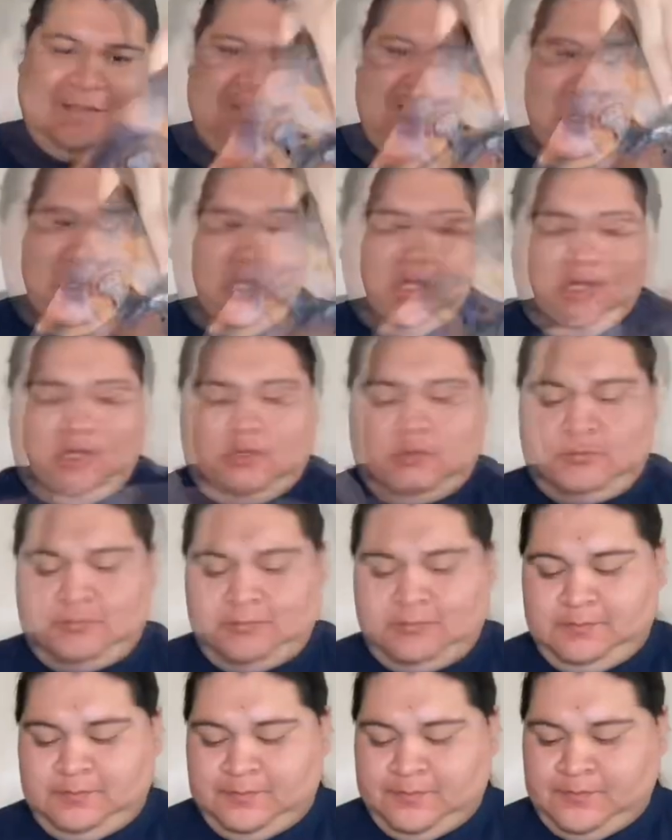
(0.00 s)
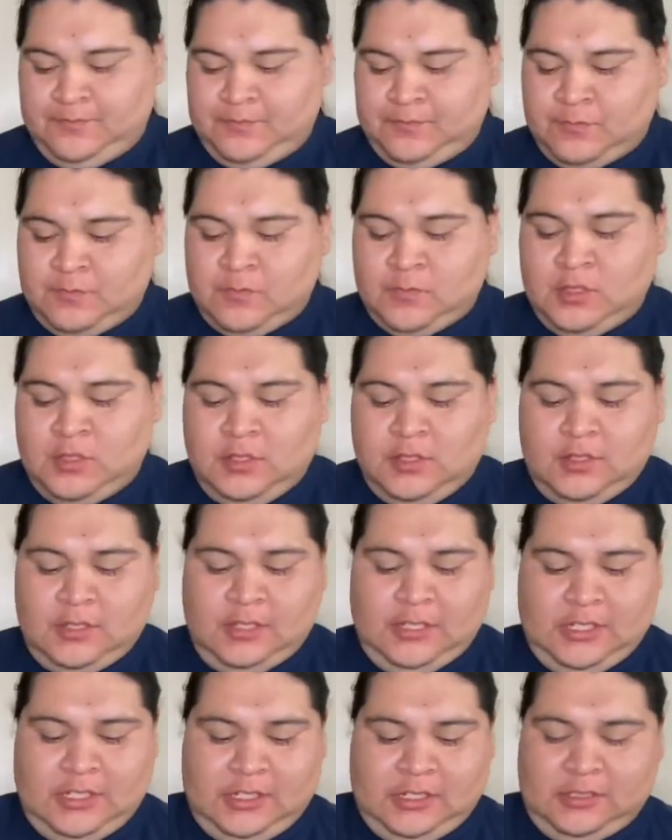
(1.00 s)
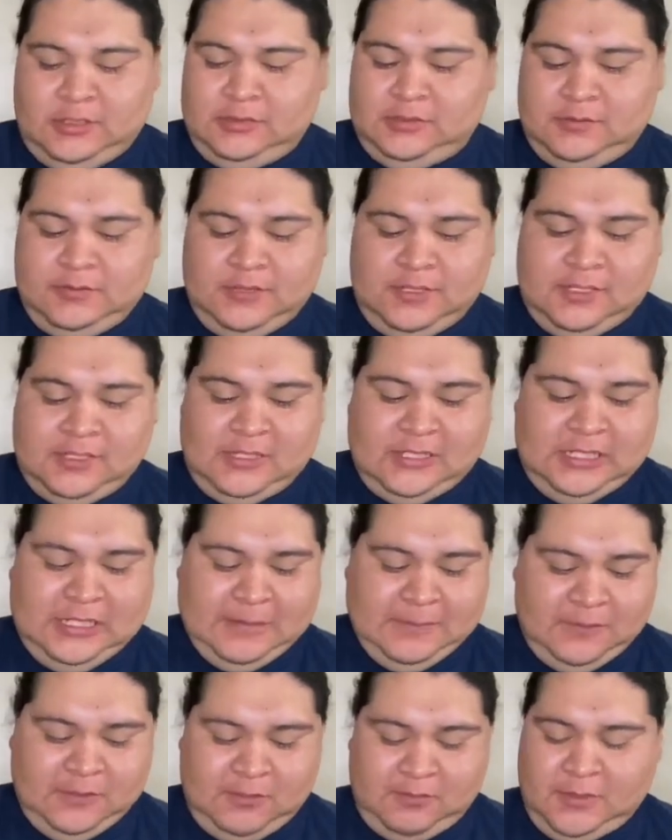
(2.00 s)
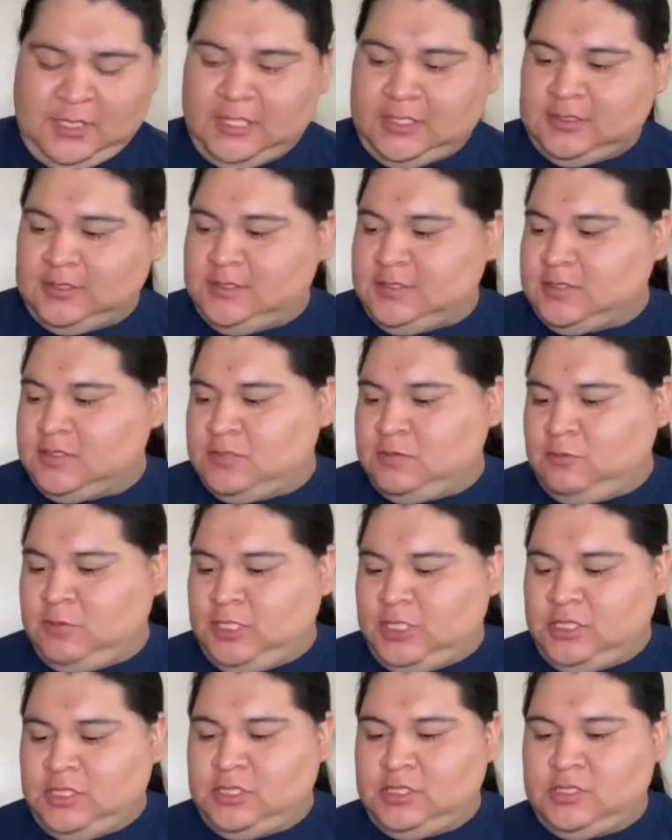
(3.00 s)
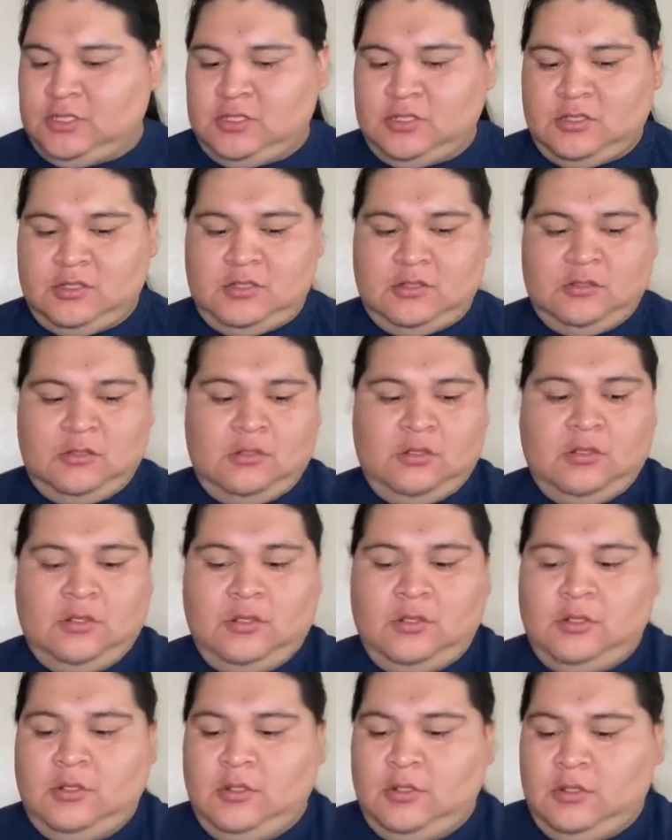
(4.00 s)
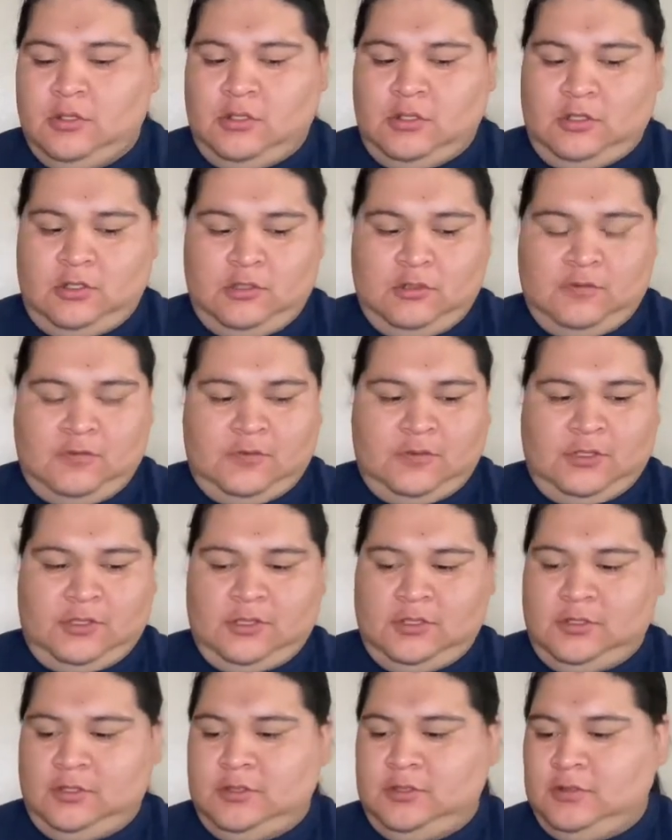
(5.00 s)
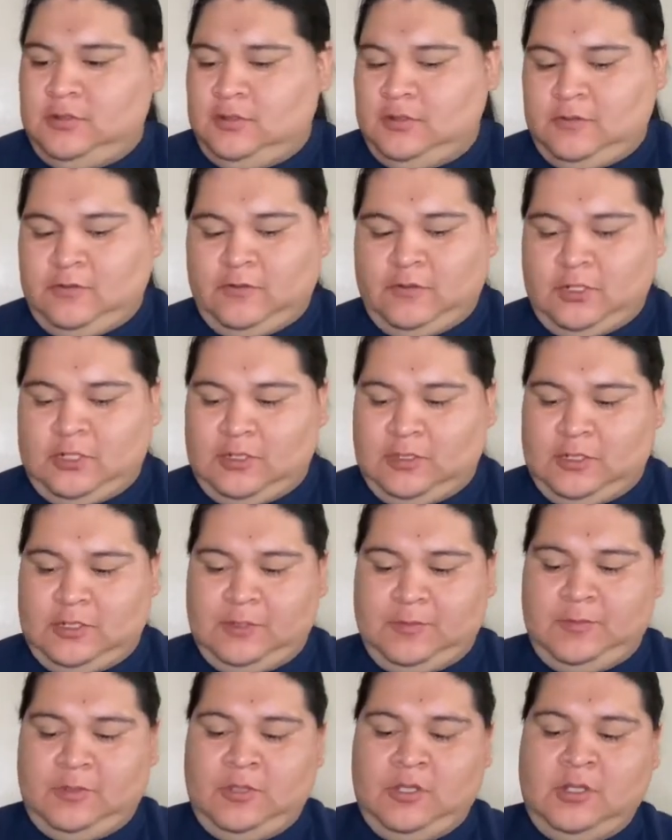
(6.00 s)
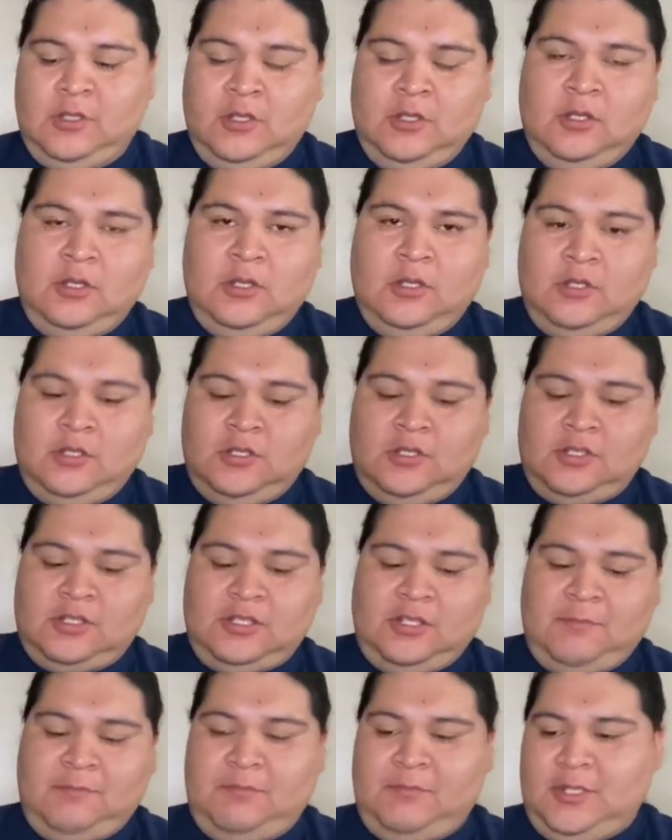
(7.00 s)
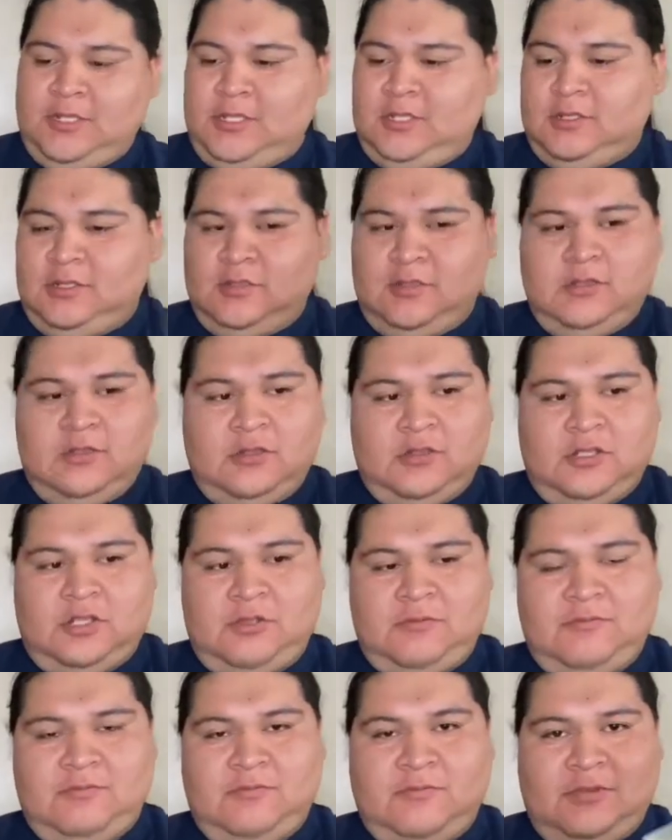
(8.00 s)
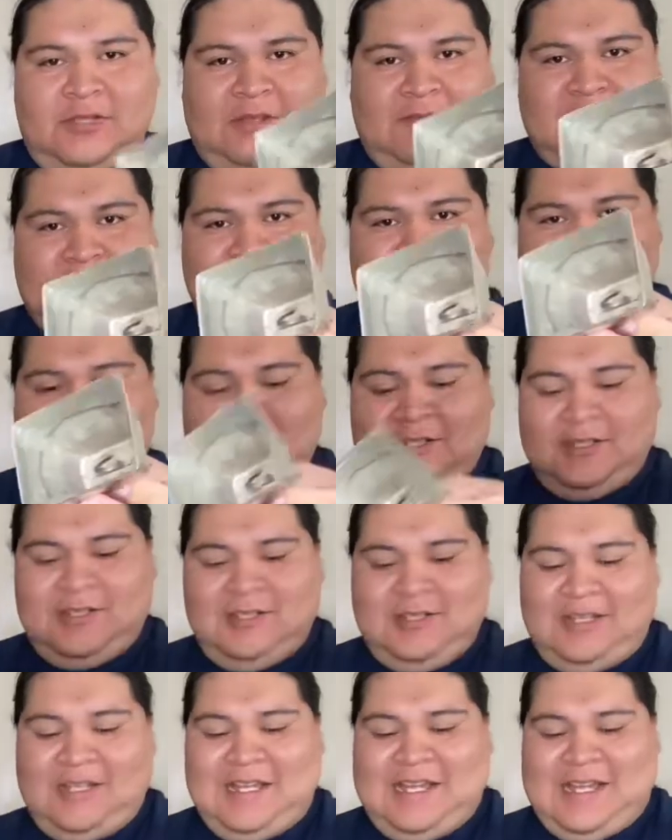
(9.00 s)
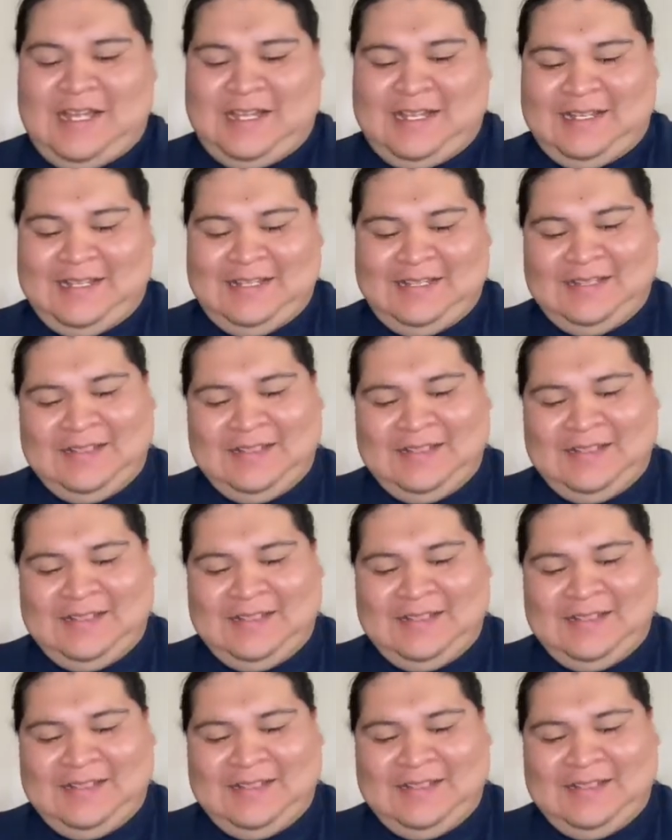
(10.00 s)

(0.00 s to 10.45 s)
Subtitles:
So now it's time to make the switch over from sheep bell. Oh, that one's gone. Cowbell.